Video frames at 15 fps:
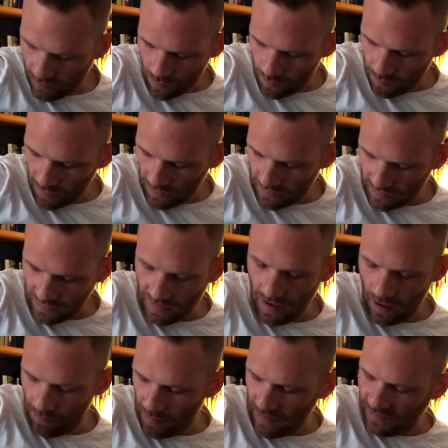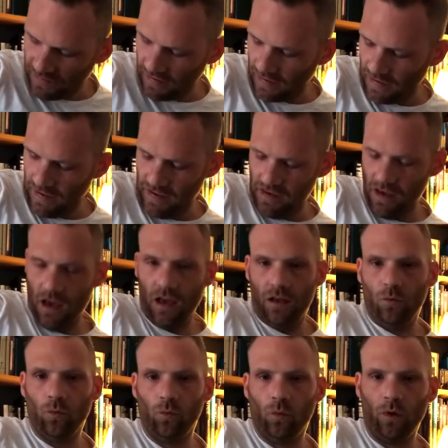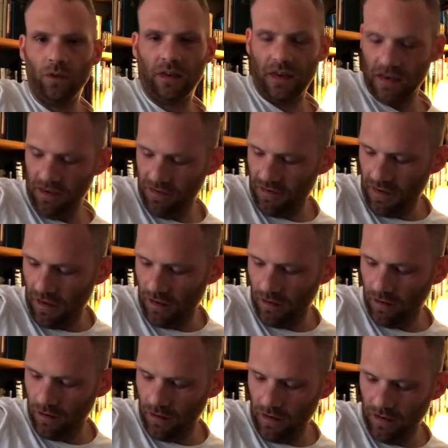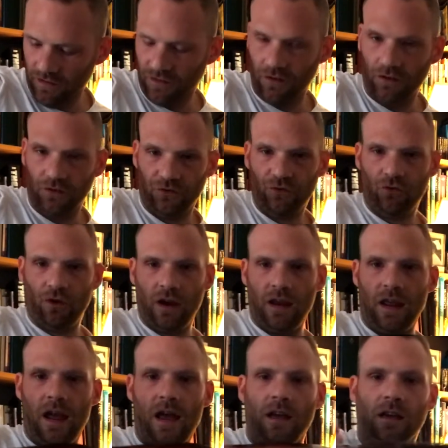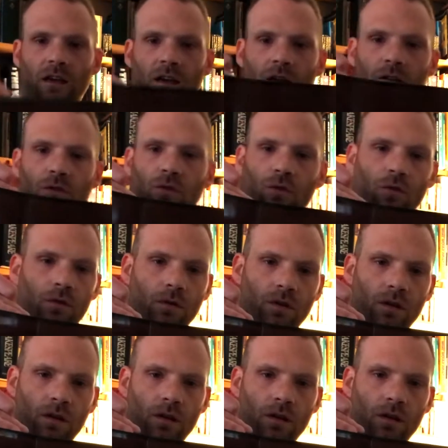But yeah, basically, one key thing is to try and anchor your